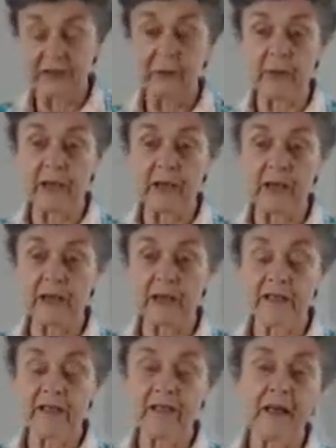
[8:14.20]
to
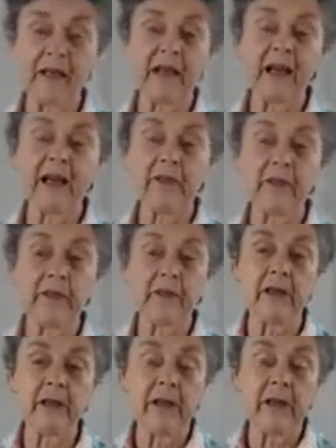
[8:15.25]
progress, and, and
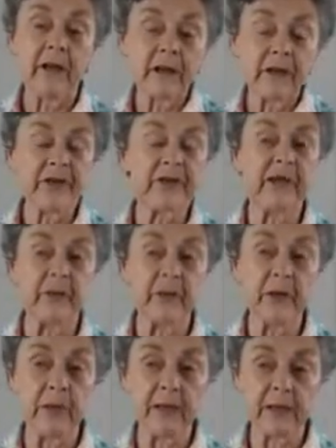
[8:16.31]
every every step we
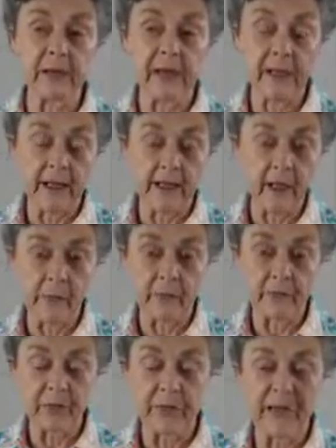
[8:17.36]
make
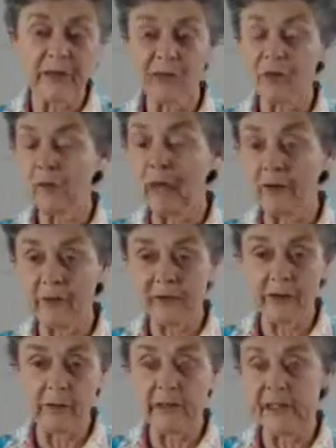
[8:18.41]
helps. We can't do
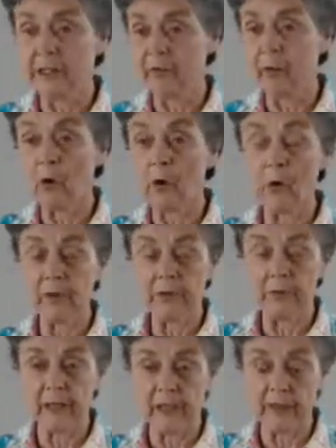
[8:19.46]
everything. We can't always
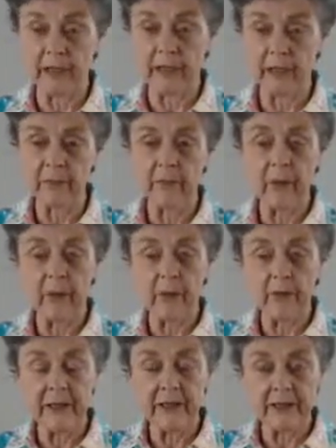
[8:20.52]
buy organic, but
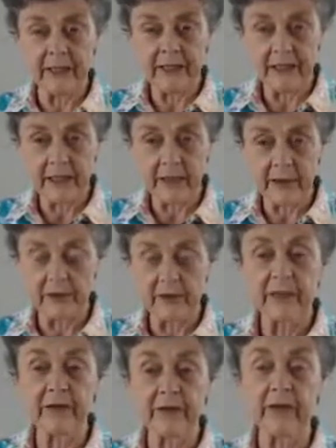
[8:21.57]
we can take care to
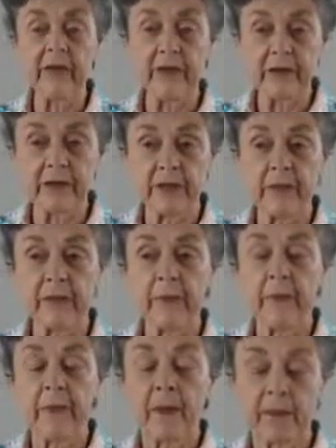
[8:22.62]
get the least
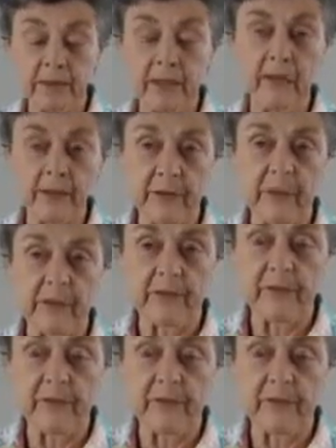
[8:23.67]
contaminated